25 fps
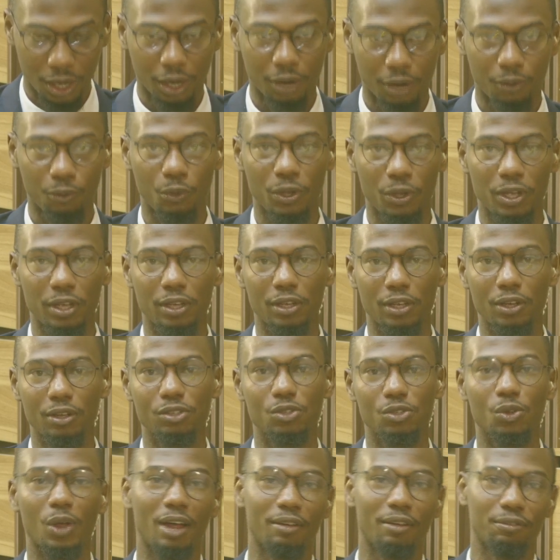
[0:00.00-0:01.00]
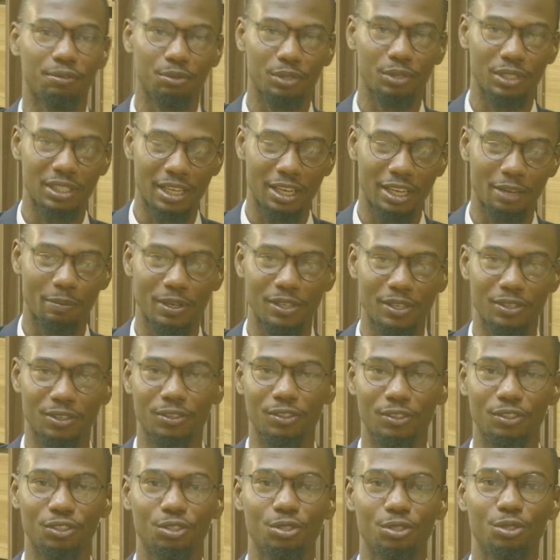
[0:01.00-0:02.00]
We also have 3 segments on
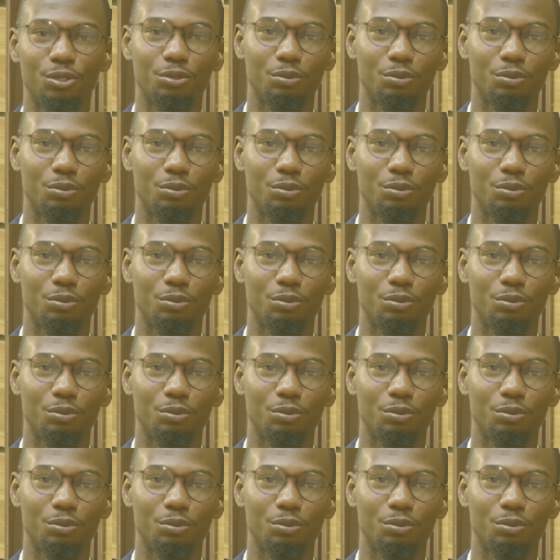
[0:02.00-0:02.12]
the show.